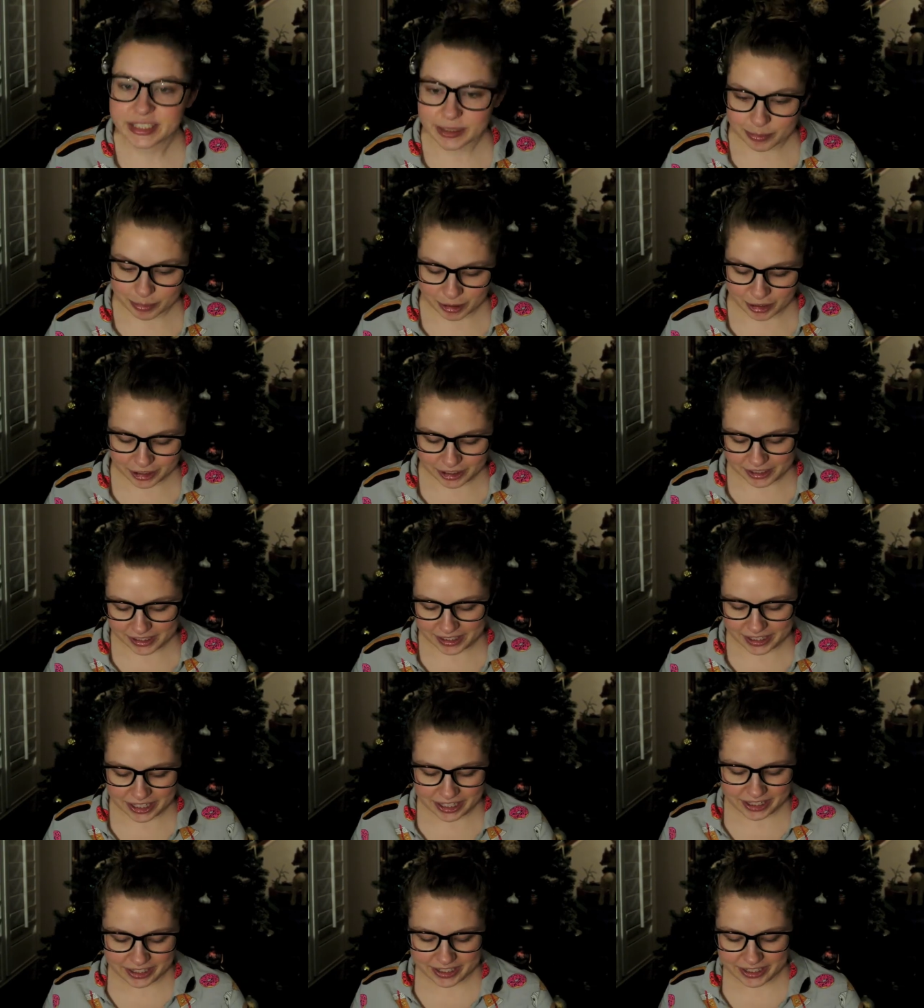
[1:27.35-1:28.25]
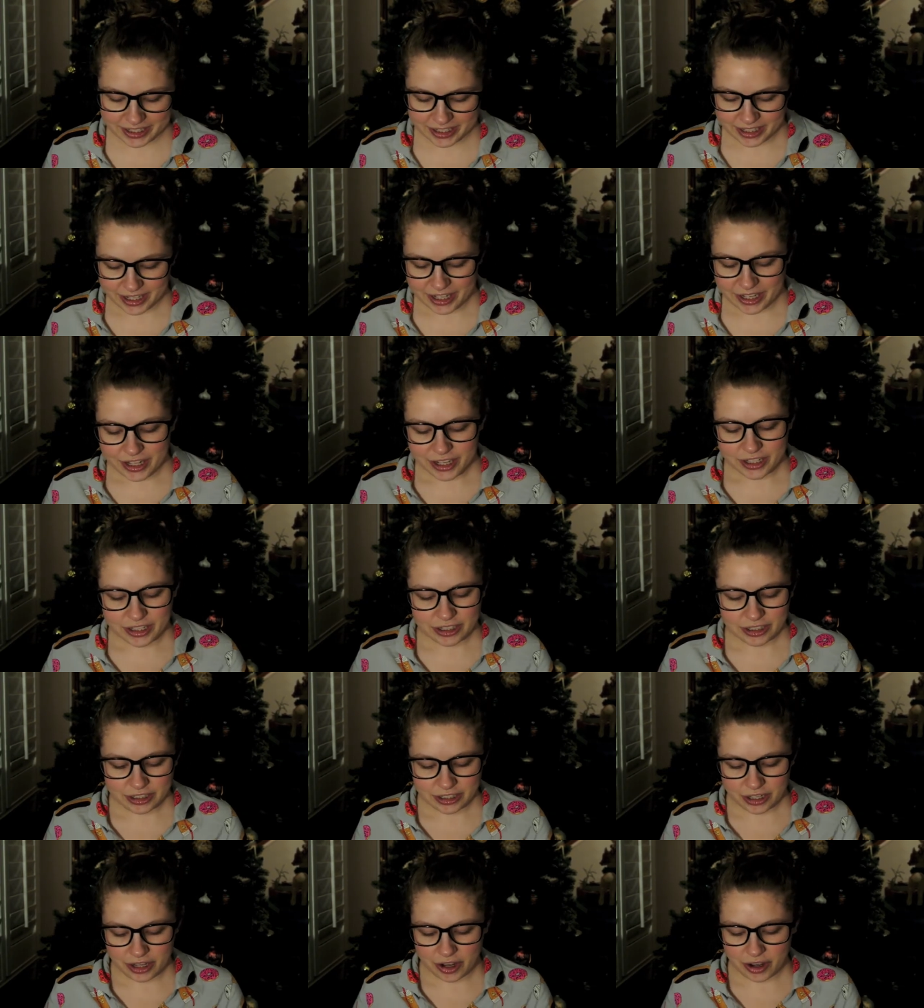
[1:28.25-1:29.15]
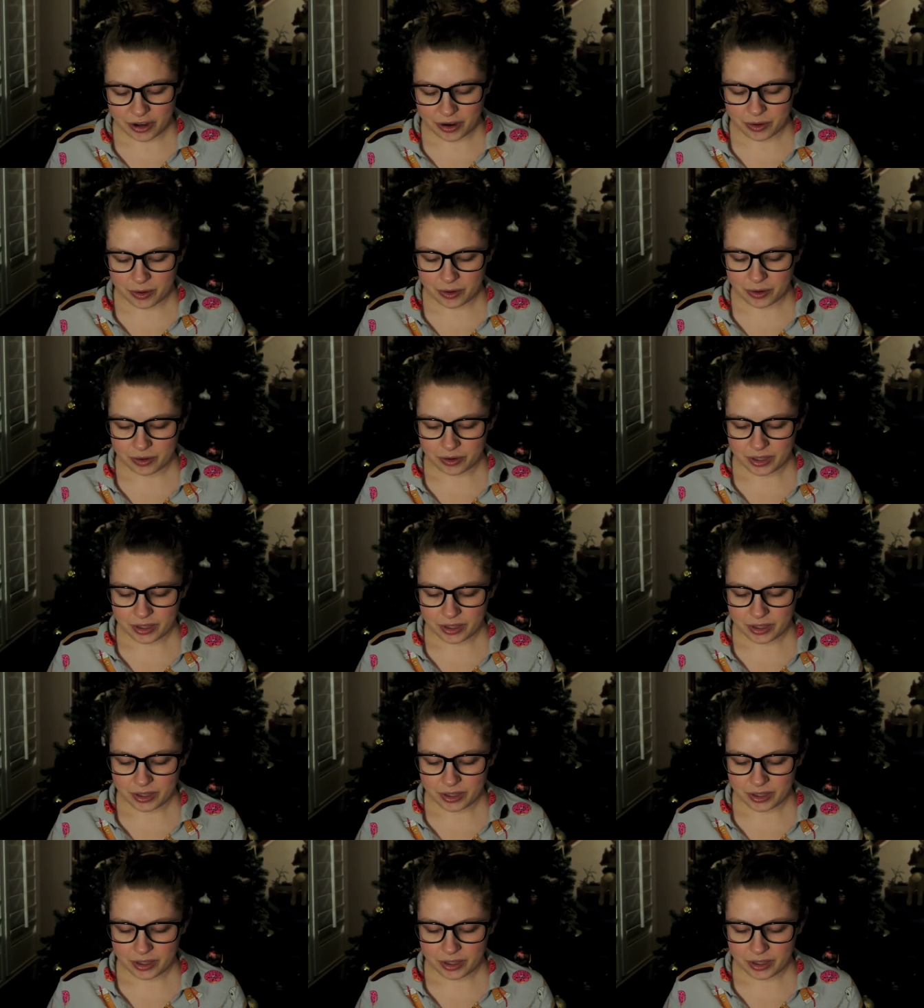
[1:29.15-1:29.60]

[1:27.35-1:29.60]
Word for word: purchases so